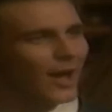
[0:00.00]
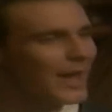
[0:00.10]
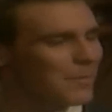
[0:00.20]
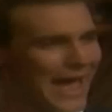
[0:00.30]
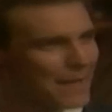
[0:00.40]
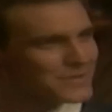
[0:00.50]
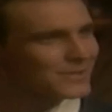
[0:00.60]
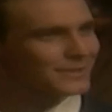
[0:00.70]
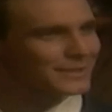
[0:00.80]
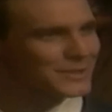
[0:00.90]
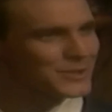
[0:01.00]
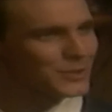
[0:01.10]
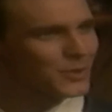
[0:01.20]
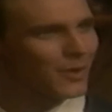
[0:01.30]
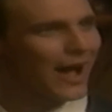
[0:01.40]
I am absolutely
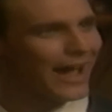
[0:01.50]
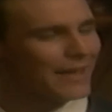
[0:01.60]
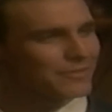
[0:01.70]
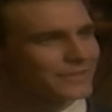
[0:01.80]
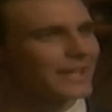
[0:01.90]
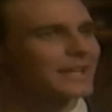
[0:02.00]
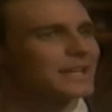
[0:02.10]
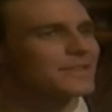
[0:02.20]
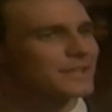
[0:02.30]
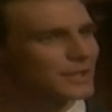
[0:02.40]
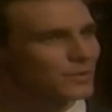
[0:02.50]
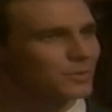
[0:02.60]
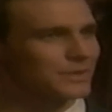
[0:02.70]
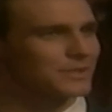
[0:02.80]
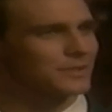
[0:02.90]
sure I haven't done anything you
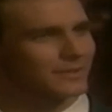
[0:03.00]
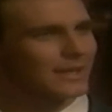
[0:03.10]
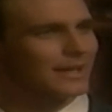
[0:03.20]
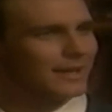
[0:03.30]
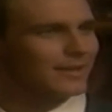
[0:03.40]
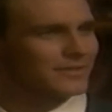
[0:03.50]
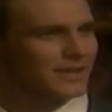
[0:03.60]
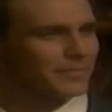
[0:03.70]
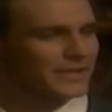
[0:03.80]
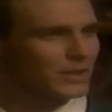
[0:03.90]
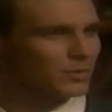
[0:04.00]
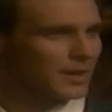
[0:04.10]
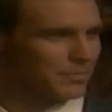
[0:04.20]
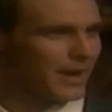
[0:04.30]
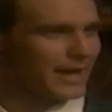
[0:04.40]
wouldn't do. There's something you
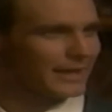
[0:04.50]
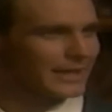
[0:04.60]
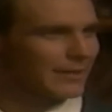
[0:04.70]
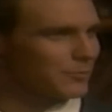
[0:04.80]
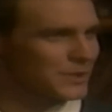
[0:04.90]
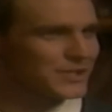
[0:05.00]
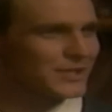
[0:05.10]
want to badly enough for at